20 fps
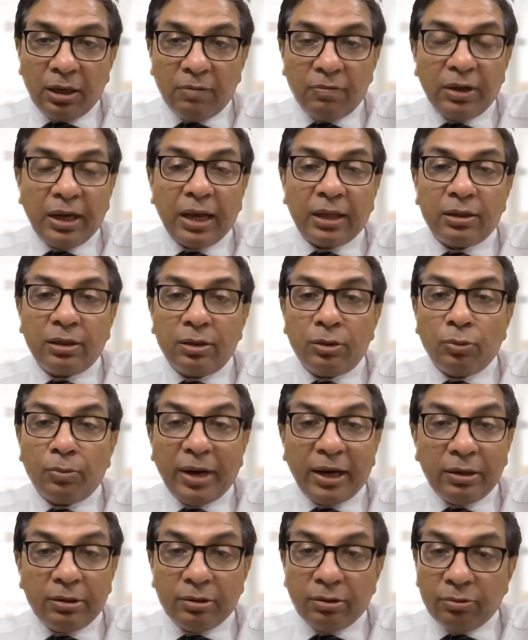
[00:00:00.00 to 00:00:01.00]
We have the
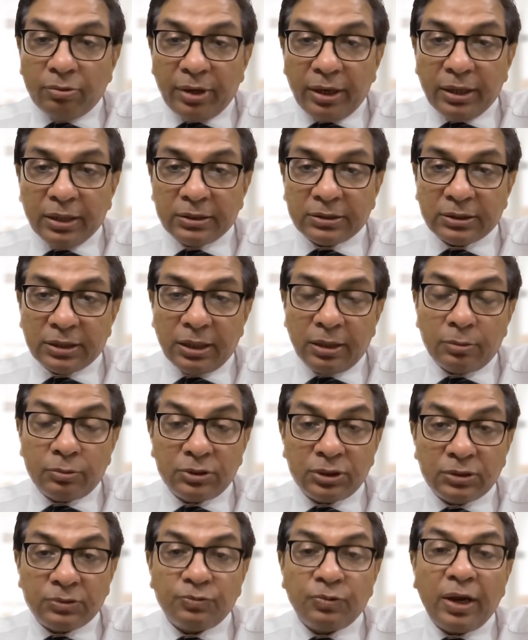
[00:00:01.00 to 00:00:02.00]
numerical rating scale,
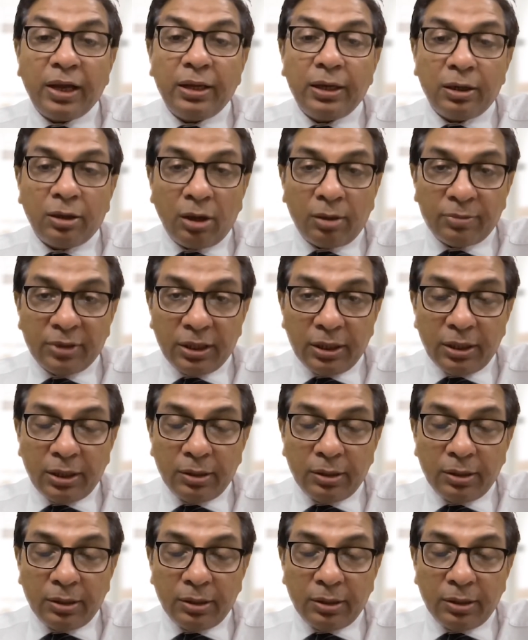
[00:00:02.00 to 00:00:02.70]
which is very commonly